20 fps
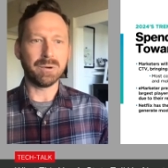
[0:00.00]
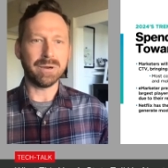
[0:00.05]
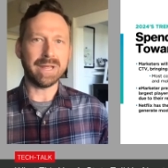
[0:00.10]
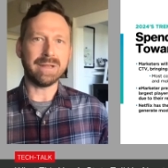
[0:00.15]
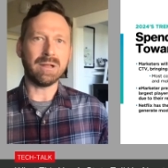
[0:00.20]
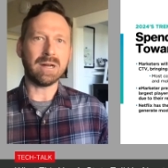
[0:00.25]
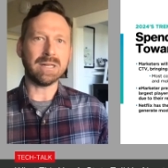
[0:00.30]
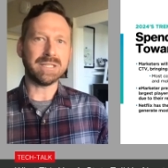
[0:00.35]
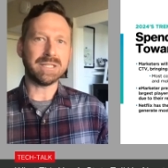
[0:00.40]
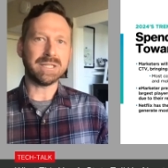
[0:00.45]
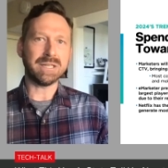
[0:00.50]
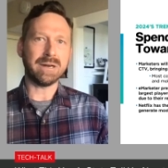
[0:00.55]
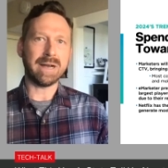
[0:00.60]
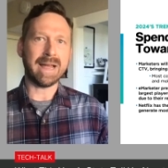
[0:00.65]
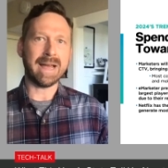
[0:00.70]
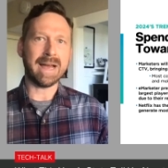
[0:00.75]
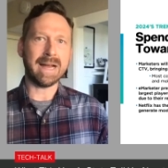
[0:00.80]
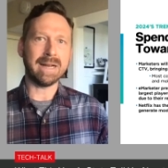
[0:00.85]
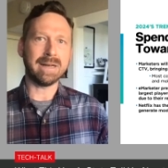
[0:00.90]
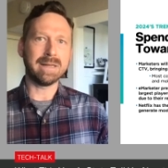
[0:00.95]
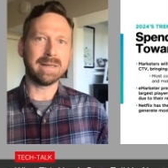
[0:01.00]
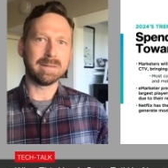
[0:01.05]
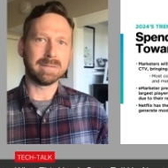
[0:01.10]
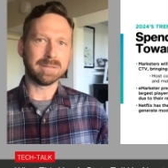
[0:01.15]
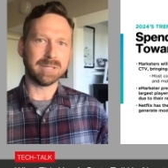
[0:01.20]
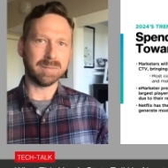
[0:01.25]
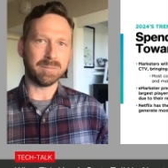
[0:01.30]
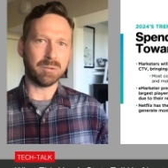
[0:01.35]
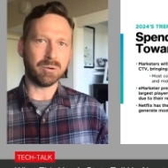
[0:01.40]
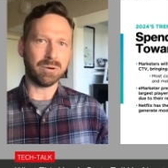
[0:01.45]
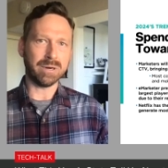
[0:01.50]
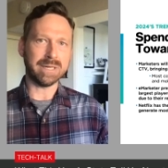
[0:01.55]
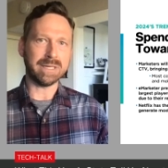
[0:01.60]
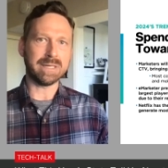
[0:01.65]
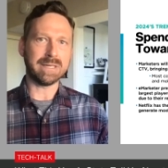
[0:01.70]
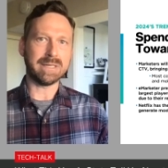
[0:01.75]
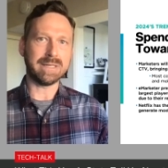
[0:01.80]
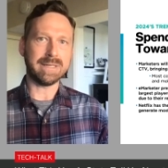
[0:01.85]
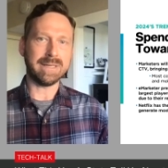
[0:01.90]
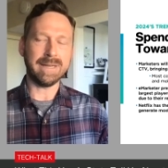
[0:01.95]
they launched their ad
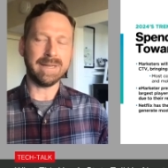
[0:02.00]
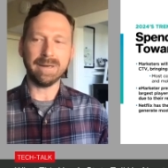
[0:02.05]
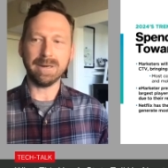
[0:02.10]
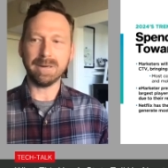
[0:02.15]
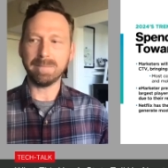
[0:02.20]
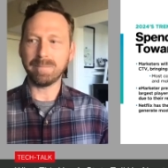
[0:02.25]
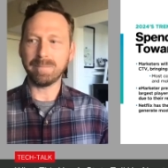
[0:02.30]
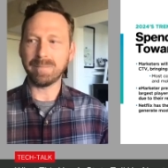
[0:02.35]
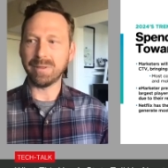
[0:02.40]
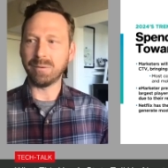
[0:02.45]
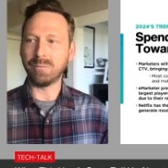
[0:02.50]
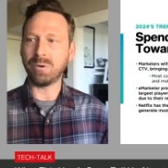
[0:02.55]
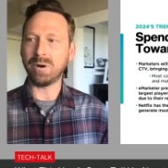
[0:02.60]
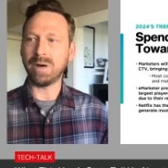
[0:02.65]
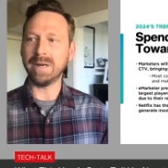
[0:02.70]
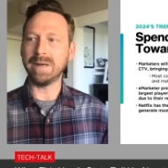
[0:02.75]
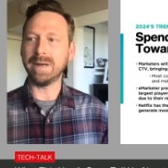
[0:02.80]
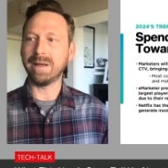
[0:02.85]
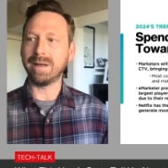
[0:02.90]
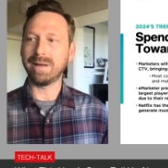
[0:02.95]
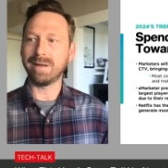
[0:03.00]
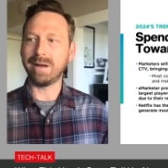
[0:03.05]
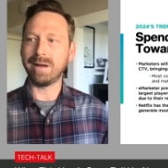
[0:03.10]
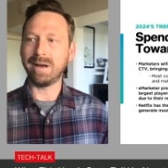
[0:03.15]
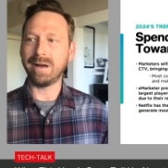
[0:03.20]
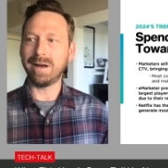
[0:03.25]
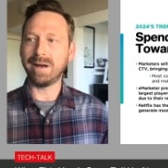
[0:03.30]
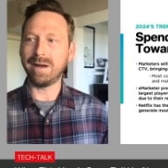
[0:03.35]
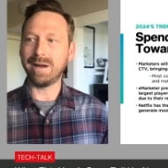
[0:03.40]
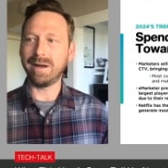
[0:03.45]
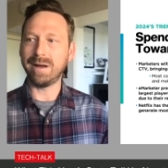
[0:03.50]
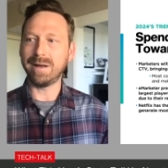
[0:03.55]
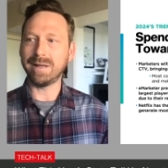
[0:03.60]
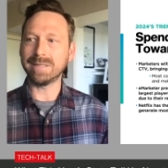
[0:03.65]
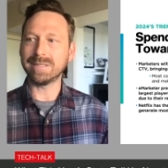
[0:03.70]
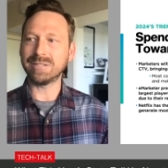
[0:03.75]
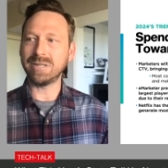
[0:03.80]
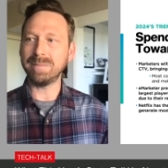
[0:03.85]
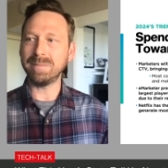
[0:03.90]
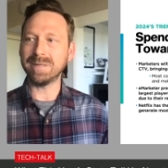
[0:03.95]
supported tier, the one
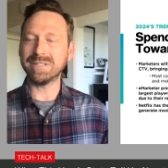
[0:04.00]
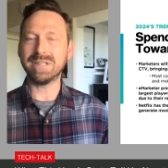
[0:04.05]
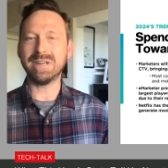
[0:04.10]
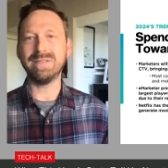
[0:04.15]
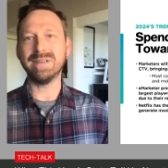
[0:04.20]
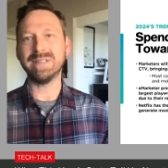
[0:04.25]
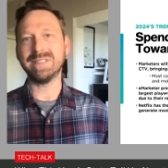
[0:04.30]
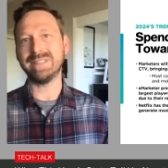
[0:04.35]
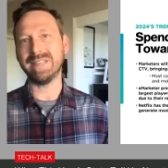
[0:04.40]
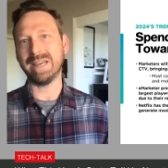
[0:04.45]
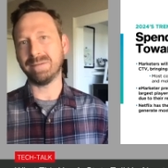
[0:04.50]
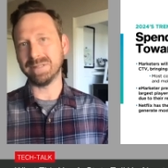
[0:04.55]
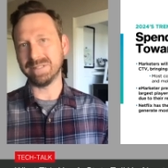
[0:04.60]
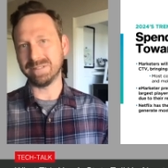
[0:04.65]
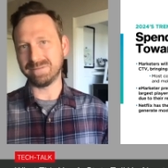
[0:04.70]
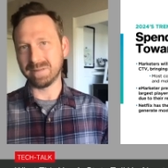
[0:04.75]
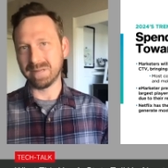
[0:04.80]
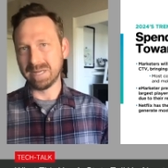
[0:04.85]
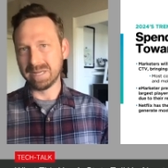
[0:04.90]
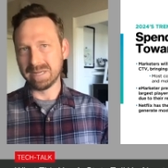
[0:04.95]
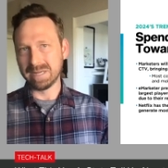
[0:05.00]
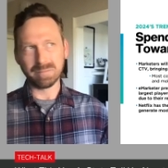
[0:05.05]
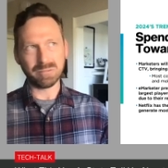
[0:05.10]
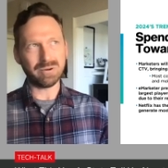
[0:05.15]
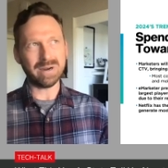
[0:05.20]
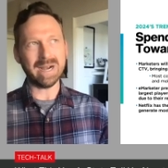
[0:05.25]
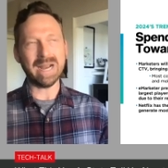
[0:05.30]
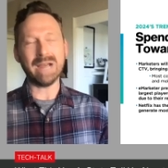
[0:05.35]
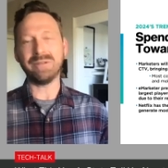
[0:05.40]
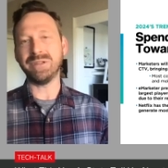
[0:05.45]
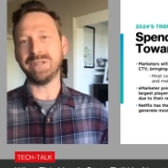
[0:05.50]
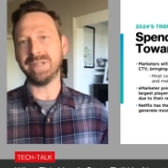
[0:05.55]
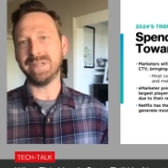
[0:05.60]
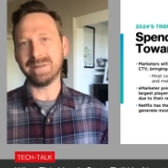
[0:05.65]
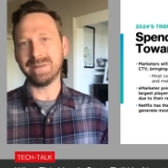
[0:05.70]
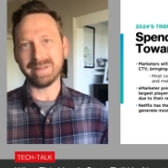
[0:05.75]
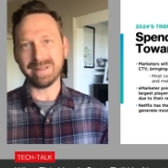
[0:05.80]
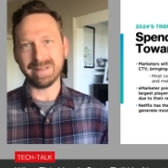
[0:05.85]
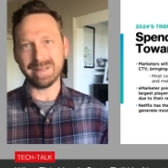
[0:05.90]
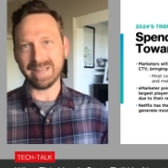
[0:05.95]
streaming service that was proudly
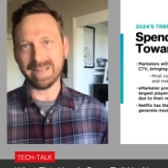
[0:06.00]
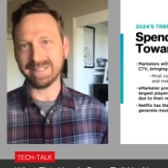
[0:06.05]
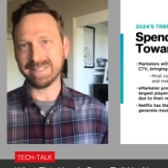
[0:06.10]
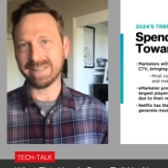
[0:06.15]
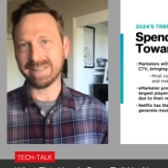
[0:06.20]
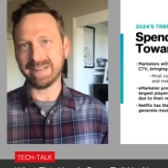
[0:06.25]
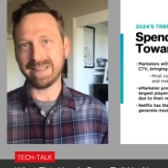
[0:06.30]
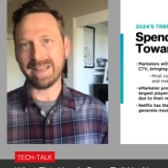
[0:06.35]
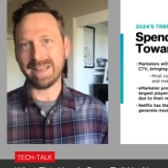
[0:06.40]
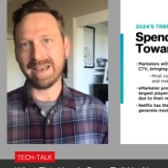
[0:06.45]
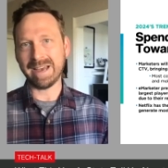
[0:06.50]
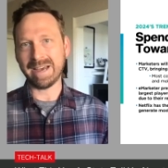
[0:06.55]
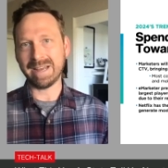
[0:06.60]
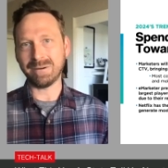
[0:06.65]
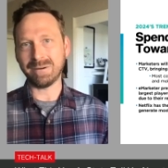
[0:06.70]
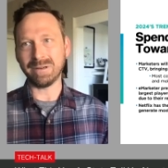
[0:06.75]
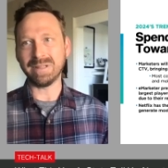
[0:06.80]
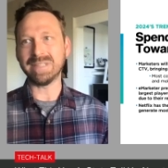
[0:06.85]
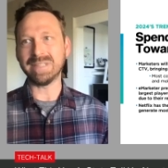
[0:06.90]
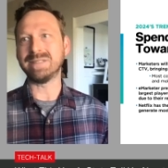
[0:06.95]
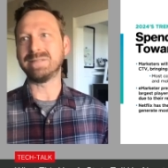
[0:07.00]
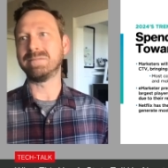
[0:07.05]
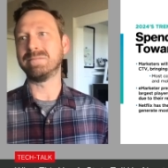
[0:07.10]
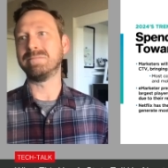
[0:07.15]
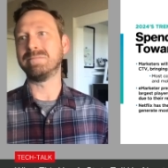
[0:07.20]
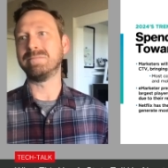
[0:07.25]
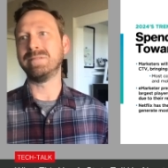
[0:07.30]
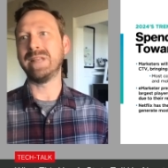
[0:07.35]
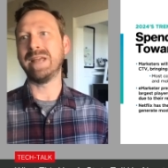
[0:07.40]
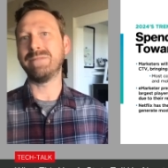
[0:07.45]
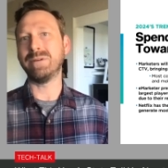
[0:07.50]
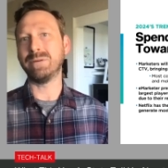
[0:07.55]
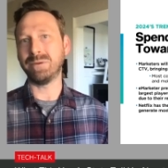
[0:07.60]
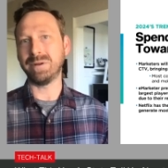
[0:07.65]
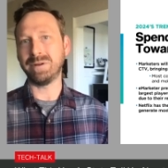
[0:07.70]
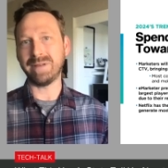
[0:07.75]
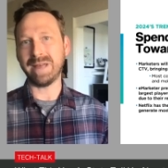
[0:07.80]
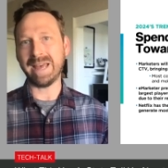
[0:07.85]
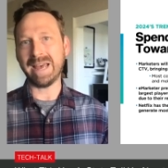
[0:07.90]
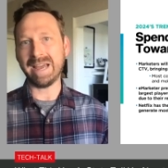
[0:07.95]
anti-ad, or at least never would
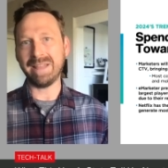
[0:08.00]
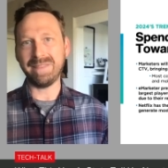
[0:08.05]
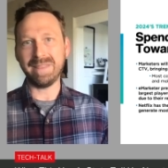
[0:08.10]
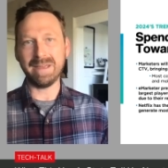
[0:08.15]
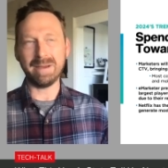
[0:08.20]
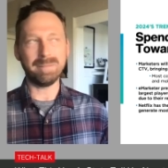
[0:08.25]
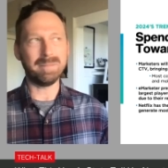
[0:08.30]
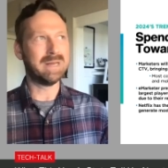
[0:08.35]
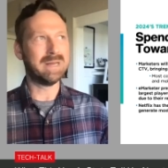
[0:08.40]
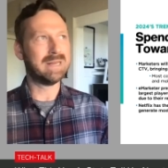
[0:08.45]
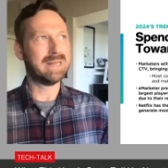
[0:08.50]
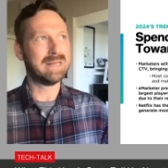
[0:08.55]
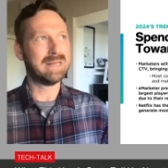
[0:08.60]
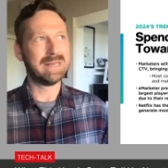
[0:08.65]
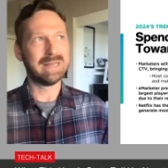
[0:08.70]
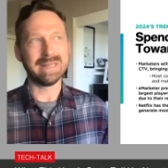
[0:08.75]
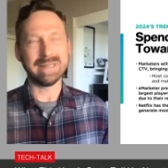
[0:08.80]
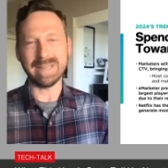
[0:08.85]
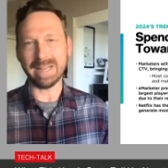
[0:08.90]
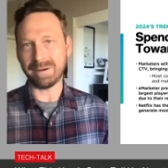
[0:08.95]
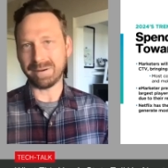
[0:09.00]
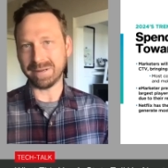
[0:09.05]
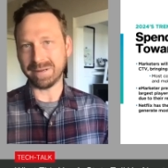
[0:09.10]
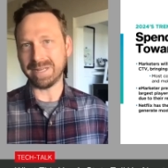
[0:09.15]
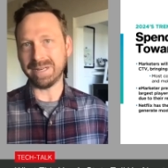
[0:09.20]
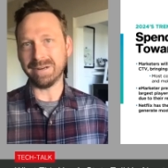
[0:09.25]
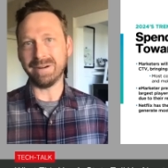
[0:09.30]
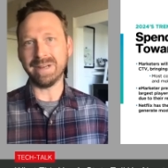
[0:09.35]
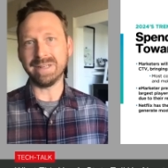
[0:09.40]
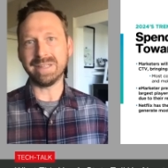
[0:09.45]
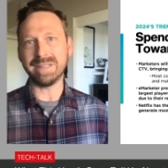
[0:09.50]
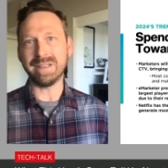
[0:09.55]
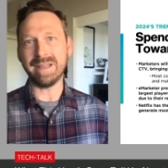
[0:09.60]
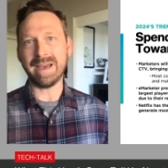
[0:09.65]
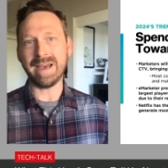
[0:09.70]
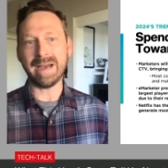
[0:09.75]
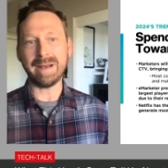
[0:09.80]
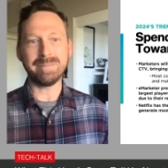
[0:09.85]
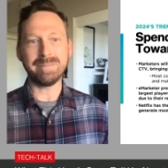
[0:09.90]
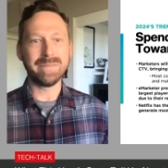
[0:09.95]
have had them. Now a year into
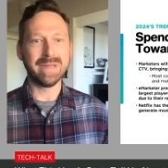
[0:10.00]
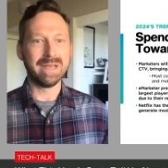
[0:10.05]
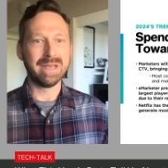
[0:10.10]
that,